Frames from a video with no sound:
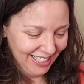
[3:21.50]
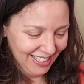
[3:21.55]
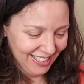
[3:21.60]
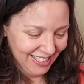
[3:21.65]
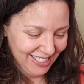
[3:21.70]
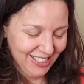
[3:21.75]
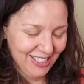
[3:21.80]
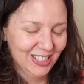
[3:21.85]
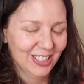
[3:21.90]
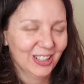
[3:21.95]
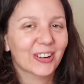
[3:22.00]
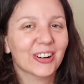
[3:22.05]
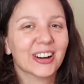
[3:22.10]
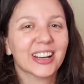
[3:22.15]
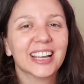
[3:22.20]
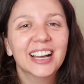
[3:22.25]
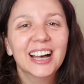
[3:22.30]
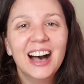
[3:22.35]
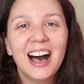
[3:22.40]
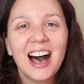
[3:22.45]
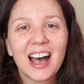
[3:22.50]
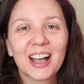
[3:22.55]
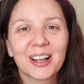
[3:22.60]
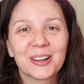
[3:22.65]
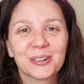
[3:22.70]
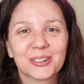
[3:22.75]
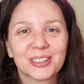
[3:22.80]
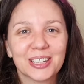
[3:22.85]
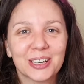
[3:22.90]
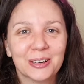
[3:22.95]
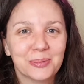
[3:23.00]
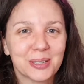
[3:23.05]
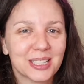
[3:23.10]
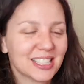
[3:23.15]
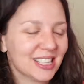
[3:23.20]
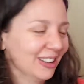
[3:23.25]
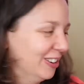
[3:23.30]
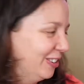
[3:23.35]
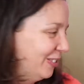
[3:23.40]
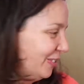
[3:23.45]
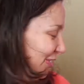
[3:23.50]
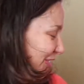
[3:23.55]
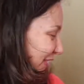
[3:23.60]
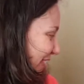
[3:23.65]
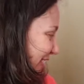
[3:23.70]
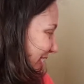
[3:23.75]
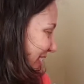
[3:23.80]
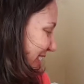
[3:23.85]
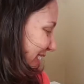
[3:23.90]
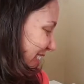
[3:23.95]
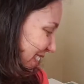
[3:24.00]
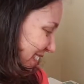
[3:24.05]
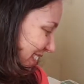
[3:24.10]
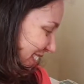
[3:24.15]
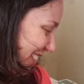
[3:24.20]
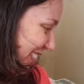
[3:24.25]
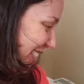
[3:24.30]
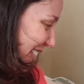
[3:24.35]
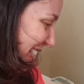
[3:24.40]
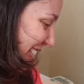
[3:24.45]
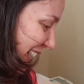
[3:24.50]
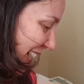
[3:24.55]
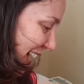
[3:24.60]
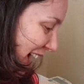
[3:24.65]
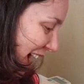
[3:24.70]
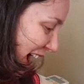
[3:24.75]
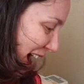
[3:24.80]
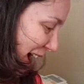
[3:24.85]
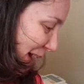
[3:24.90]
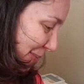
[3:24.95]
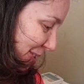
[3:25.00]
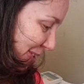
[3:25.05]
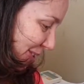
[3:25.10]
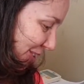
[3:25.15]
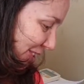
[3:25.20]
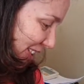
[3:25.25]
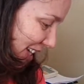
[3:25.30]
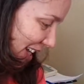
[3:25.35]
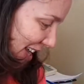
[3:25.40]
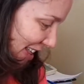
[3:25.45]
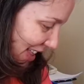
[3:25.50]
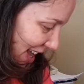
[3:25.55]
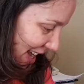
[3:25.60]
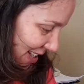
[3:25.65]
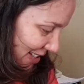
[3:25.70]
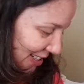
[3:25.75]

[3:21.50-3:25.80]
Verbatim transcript: Sorry, I couldn't help myself. Um, so yeah, that,